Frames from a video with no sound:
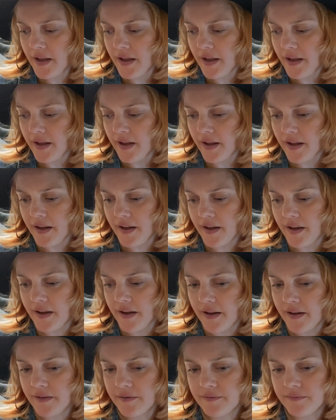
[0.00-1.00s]

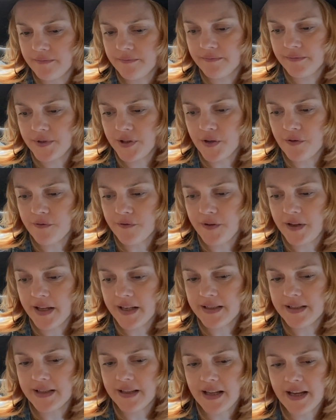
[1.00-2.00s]
Uh, don't
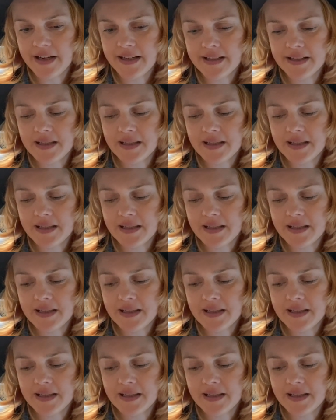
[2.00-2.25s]
forget to like,